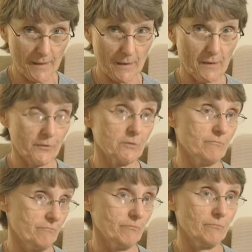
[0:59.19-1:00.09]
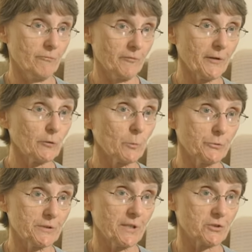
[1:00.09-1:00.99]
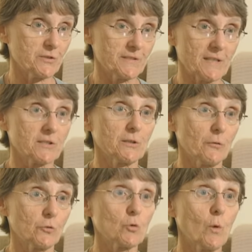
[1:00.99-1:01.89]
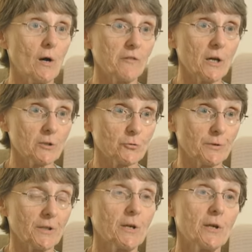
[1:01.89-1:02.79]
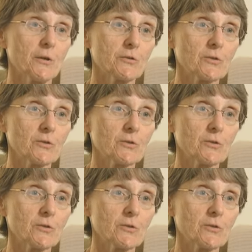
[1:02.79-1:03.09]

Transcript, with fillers: Czyscon says just look at the difference in the number of legal protections it offers.